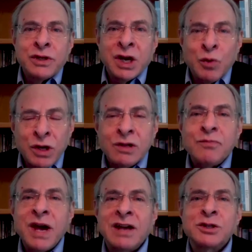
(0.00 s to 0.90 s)
when they
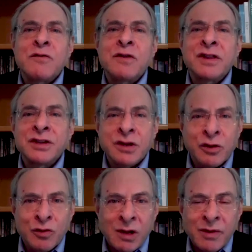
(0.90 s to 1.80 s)
will pass over to this
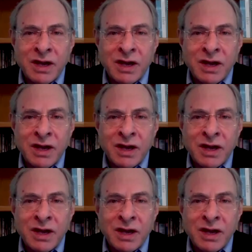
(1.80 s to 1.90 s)
other realm